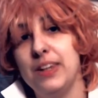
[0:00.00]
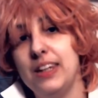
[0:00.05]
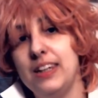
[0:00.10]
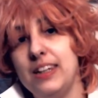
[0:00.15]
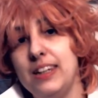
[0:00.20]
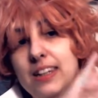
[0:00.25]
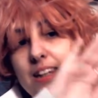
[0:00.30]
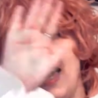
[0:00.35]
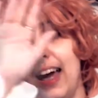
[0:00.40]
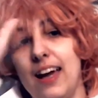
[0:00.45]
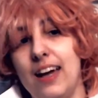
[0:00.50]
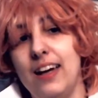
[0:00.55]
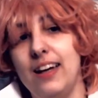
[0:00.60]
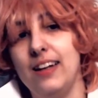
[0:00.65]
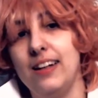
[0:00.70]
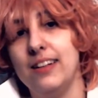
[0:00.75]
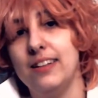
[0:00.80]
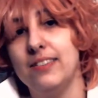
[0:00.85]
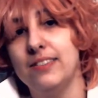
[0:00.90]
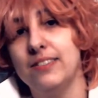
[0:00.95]
Yay.
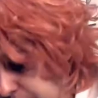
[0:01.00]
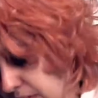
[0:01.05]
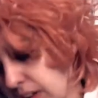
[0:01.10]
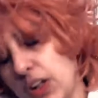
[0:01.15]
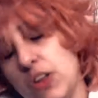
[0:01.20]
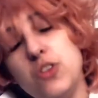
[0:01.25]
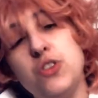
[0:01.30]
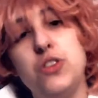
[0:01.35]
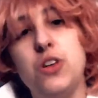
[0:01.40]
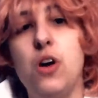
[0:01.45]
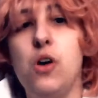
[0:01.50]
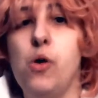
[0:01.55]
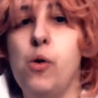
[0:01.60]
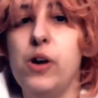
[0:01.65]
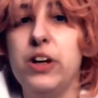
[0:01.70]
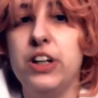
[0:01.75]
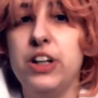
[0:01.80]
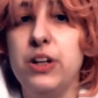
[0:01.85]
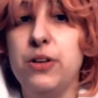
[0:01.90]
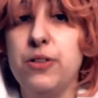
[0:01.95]
So,
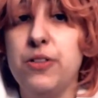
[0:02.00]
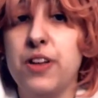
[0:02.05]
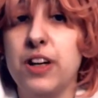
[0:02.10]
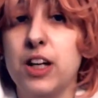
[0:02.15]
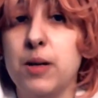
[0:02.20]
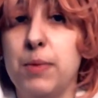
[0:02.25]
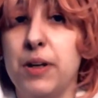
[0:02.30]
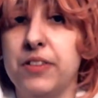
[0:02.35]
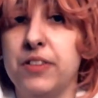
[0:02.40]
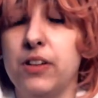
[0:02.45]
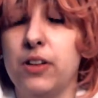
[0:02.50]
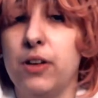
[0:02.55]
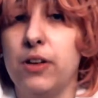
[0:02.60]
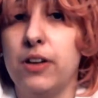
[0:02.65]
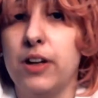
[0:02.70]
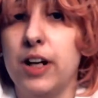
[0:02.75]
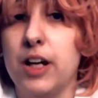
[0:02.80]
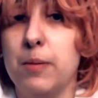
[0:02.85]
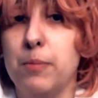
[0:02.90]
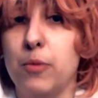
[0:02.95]
what do you think about the
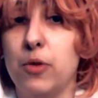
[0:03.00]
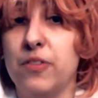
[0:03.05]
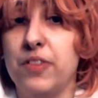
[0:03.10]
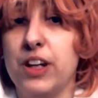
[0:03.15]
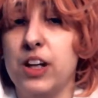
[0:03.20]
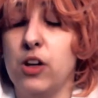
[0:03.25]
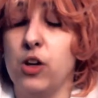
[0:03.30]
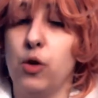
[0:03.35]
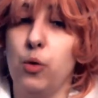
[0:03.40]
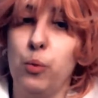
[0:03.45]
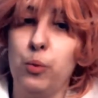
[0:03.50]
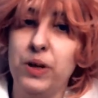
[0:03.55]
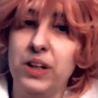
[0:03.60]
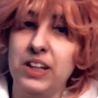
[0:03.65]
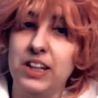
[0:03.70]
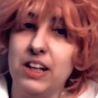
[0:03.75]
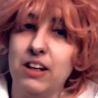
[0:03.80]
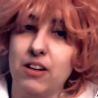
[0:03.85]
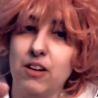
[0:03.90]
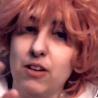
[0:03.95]
Lauriam reveal? We
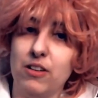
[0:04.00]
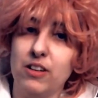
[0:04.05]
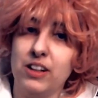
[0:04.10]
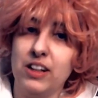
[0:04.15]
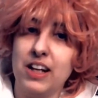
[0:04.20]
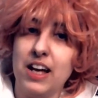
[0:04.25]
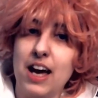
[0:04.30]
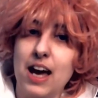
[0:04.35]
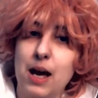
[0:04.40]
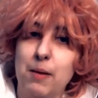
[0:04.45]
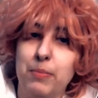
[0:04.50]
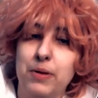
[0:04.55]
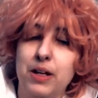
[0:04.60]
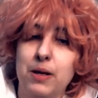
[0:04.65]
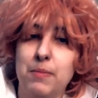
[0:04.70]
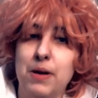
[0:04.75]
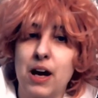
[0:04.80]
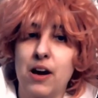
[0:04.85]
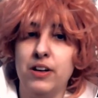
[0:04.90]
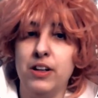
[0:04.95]
here are really happy
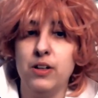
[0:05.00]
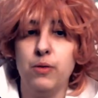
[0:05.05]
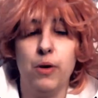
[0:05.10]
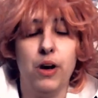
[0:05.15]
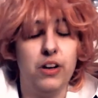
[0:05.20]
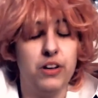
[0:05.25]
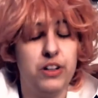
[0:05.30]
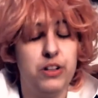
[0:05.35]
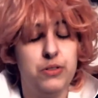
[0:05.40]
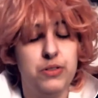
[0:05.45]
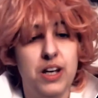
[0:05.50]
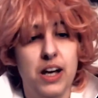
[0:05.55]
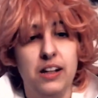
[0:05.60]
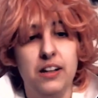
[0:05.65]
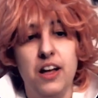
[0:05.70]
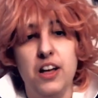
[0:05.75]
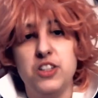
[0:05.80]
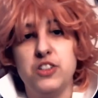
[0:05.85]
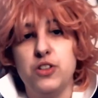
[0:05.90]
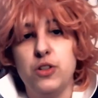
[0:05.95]
about it. Why don't you
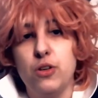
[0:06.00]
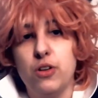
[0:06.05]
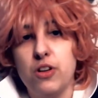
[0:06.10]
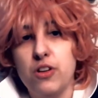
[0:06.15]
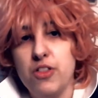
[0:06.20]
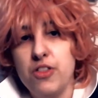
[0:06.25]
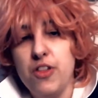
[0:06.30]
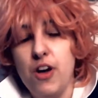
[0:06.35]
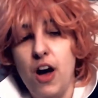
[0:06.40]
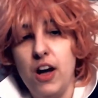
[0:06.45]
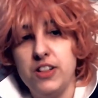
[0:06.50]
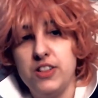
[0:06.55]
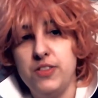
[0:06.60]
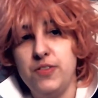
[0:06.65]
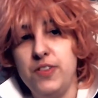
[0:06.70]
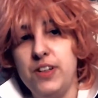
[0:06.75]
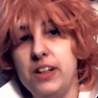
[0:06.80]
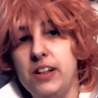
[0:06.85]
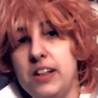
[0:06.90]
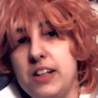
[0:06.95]
tell us your thoughts,
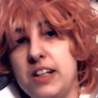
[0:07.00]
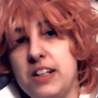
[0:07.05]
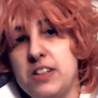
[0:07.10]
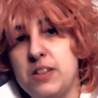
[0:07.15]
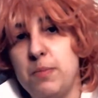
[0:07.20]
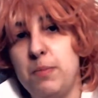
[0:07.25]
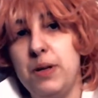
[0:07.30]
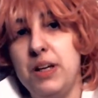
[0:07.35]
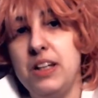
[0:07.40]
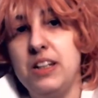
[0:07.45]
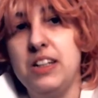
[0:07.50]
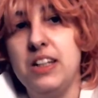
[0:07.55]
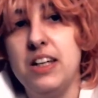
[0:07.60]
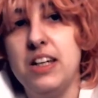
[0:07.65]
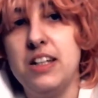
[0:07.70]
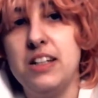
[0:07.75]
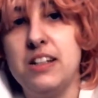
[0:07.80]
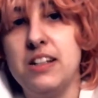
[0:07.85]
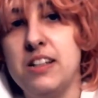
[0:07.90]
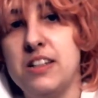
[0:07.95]
feelings,
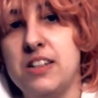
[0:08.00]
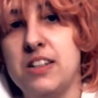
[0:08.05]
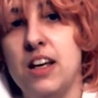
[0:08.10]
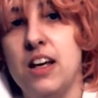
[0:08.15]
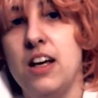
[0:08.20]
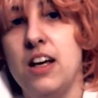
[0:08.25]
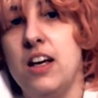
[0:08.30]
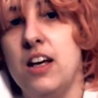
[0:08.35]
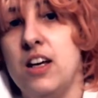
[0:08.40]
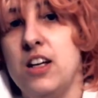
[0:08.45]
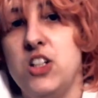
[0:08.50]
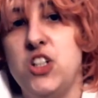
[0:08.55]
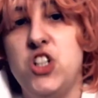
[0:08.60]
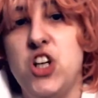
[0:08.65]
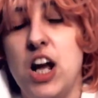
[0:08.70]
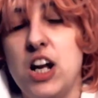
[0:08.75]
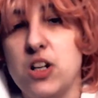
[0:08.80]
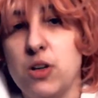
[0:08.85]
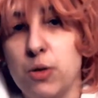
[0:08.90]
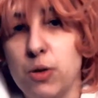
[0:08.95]
opinions,
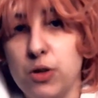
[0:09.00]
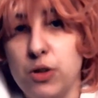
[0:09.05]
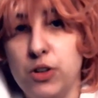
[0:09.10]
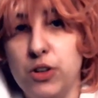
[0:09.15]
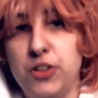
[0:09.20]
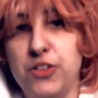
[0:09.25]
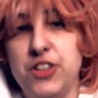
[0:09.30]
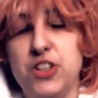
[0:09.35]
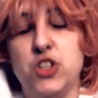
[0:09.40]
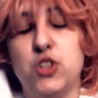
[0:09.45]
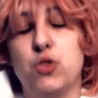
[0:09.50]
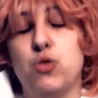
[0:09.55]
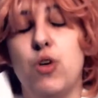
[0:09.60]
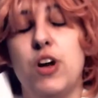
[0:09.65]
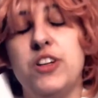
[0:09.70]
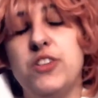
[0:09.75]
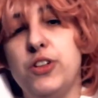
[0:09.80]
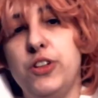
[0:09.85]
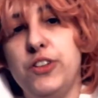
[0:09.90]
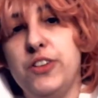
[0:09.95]
general
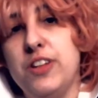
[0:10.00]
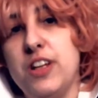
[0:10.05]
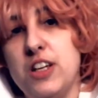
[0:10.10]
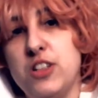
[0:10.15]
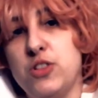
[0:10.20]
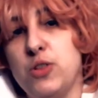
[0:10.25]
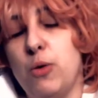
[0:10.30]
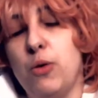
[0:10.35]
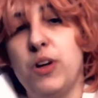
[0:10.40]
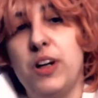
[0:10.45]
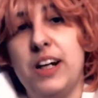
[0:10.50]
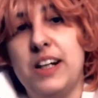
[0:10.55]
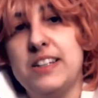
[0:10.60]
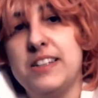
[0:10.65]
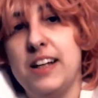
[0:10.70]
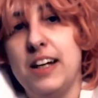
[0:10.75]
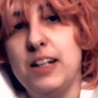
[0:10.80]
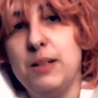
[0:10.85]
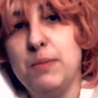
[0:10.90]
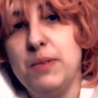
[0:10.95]
disgruntledness or
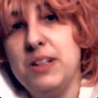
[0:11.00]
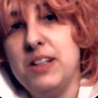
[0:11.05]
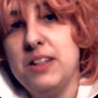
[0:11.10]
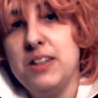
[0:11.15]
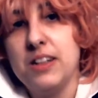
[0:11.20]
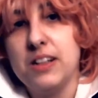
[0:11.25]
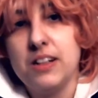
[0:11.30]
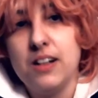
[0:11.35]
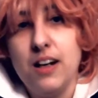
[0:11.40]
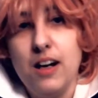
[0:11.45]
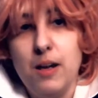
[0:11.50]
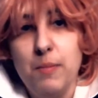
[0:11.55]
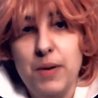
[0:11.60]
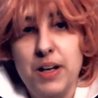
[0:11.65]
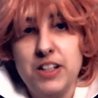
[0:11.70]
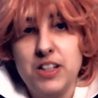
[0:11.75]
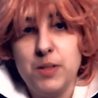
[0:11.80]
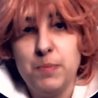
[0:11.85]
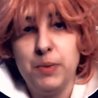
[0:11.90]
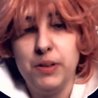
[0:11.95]
excitement in the
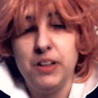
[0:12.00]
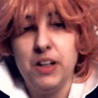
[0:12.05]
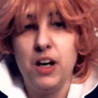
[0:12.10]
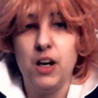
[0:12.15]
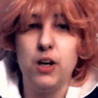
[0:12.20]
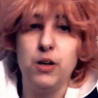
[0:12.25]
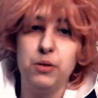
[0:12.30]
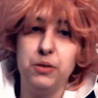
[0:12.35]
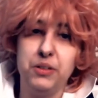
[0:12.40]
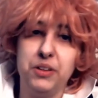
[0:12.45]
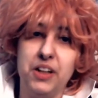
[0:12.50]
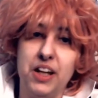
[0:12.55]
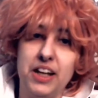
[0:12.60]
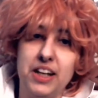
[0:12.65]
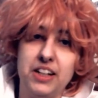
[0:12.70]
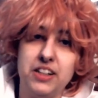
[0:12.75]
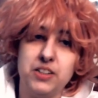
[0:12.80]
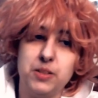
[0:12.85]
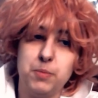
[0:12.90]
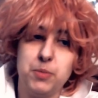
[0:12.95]
comments below.
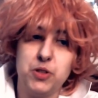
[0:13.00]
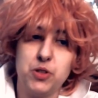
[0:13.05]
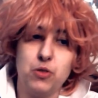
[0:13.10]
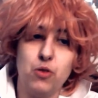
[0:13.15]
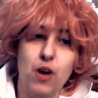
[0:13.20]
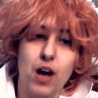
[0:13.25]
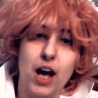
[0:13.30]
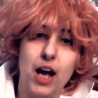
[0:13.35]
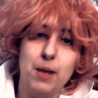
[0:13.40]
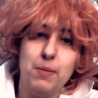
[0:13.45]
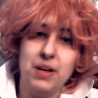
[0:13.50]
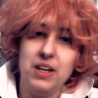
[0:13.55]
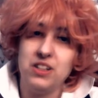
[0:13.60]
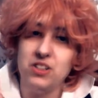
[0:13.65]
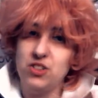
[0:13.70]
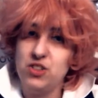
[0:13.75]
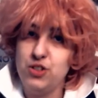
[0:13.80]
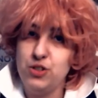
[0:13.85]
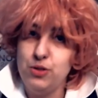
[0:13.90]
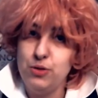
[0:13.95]
Like, subscribe,
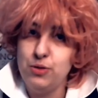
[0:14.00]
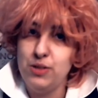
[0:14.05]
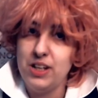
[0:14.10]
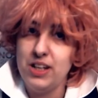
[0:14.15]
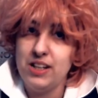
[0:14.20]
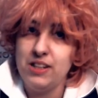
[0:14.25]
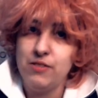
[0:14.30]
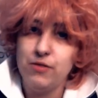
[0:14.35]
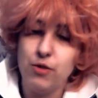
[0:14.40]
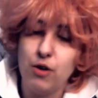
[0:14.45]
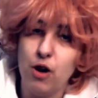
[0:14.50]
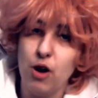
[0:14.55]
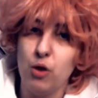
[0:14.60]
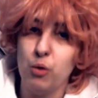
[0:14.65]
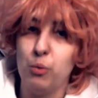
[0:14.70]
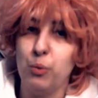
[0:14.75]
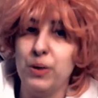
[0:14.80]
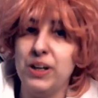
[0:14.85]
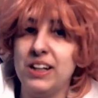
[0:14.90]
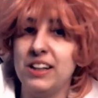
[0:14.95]
and tune in for
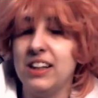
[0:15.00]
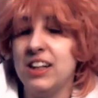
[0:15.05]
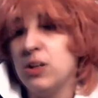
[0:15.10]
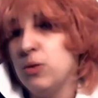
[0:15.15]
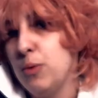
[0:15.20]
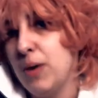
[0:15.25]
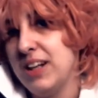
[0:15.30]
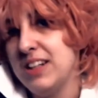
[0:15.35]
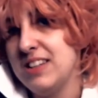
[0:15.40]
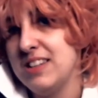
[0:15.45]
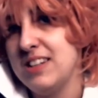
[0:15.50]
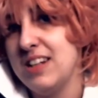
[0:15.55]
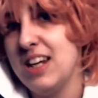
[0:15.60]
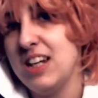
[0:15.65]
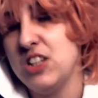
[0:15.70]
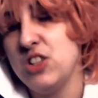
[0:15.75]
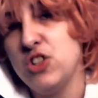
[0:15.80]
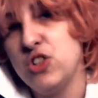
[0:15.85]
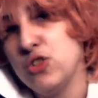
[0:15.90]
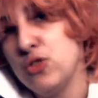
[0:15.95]
our weekly
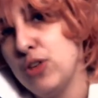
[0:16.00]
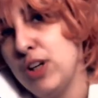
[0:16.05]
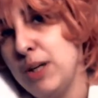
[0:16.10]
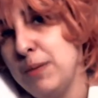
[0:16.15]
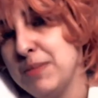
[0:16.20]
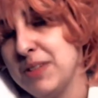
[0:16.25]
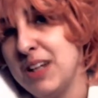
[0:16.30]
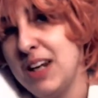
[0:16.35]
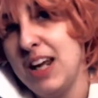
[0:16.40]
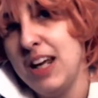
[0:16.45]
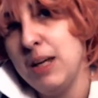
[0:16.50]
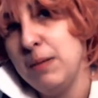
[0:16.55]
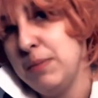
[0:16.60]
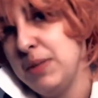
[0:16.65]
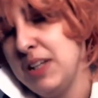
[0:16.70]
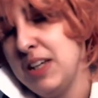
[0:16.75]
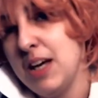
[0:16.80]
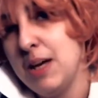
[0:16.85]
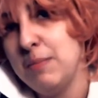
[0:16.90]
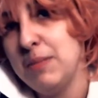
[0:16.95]
Wednesday streams at 8
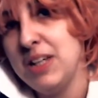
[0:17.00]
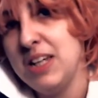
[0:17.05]
p.m.